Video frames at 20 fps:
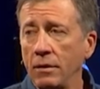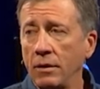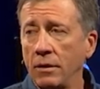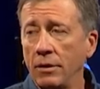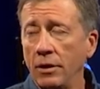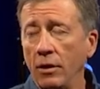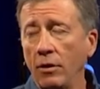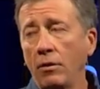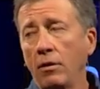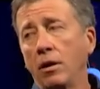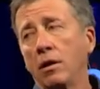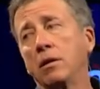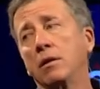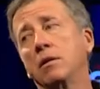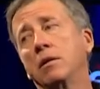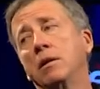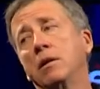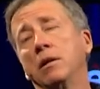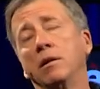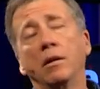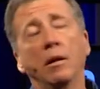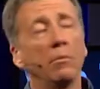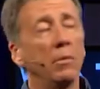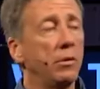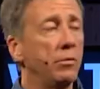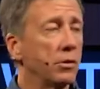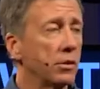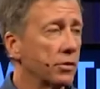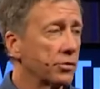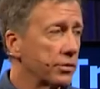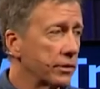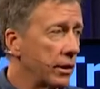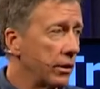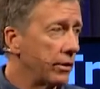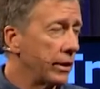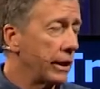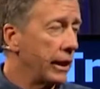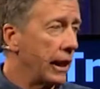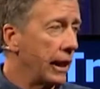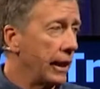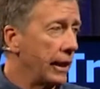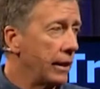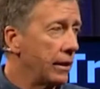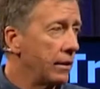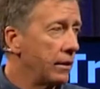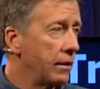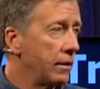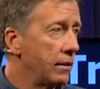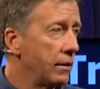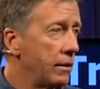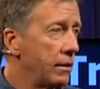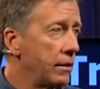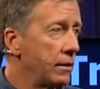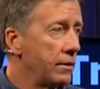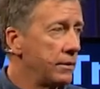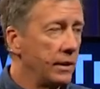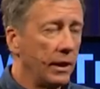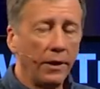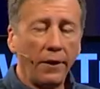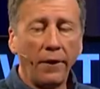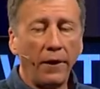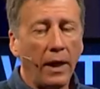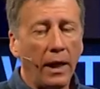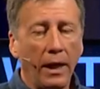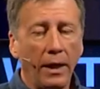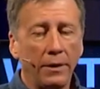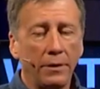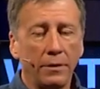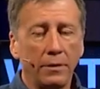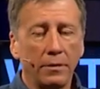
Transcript: No, ugh, I'm moving a little slow today. None of that.